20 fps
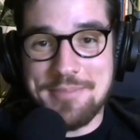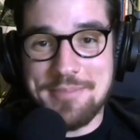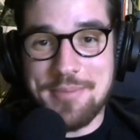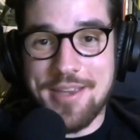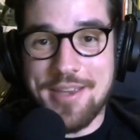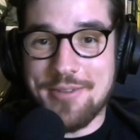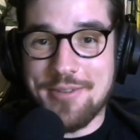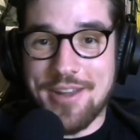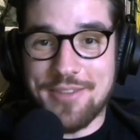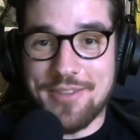a
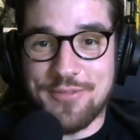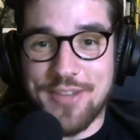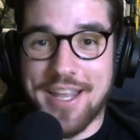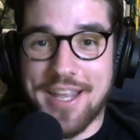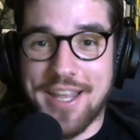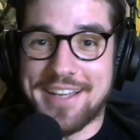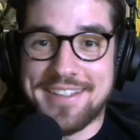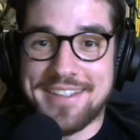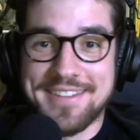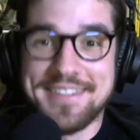big red
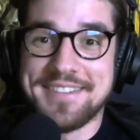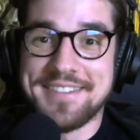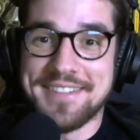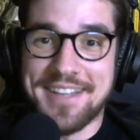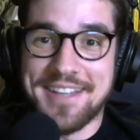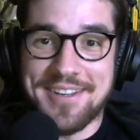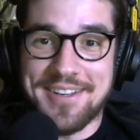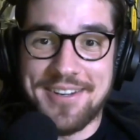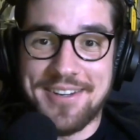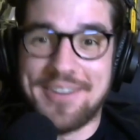flag.
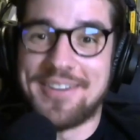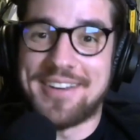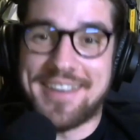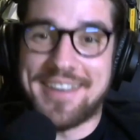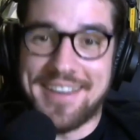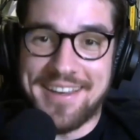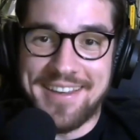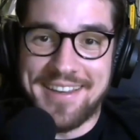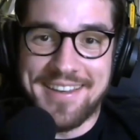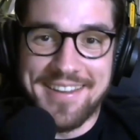Like,
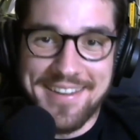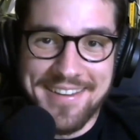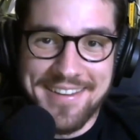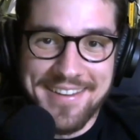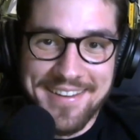okay.